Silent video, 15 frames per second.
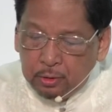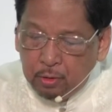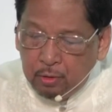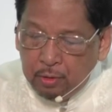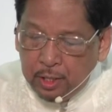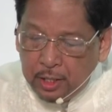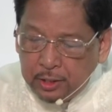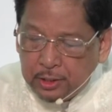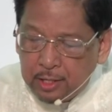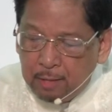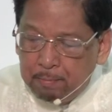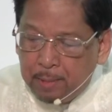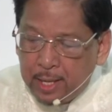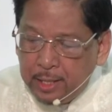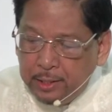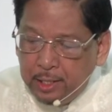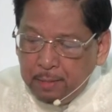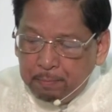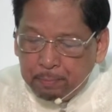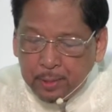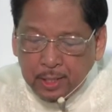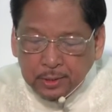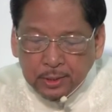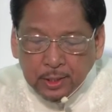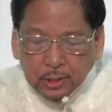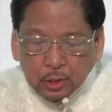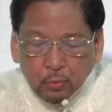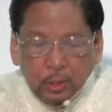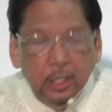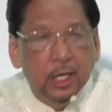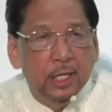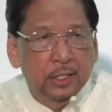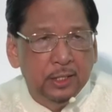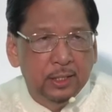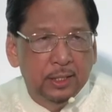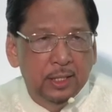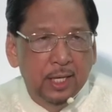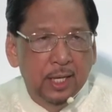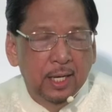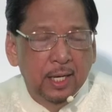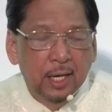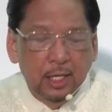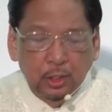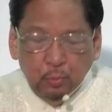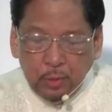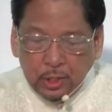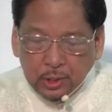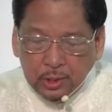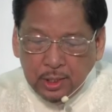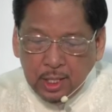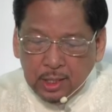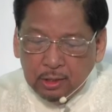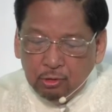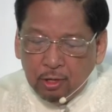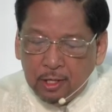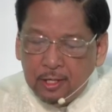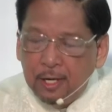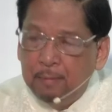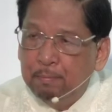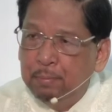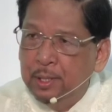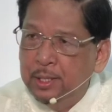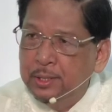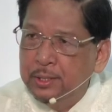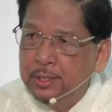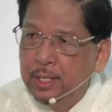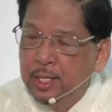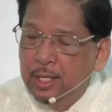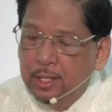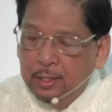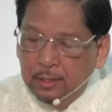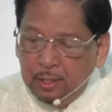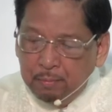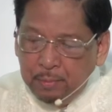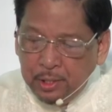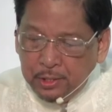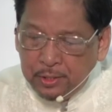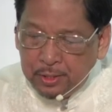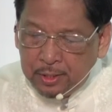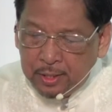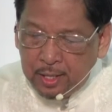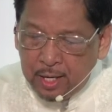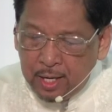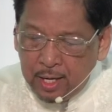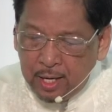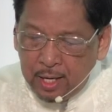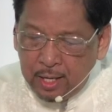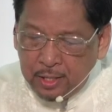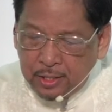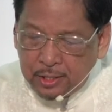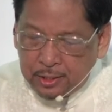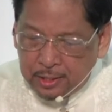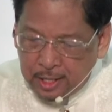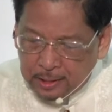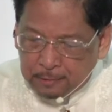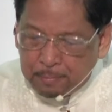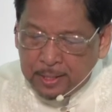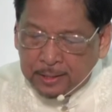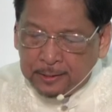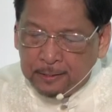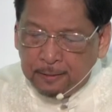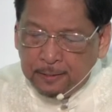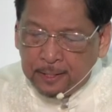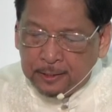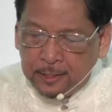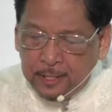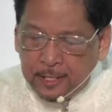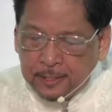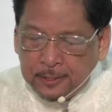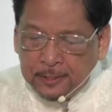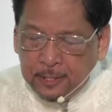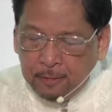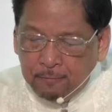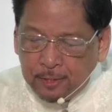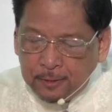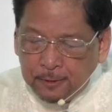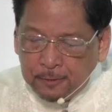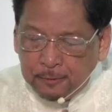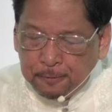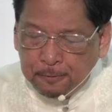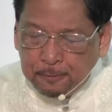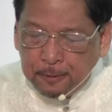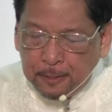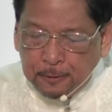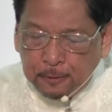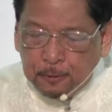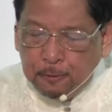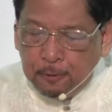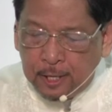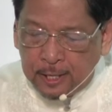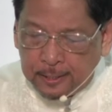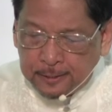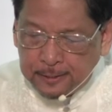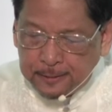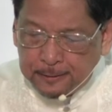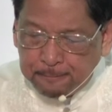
through his abiding presence with us as we seek to accomplish the mission statement that he has given to, to us.